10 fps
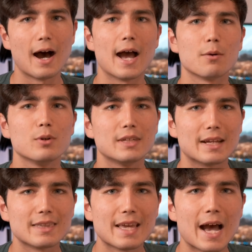I would
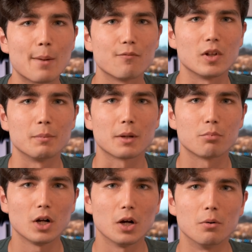get the app Filmic
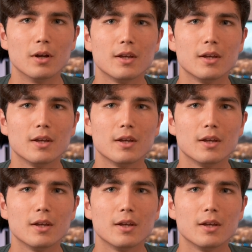Pro.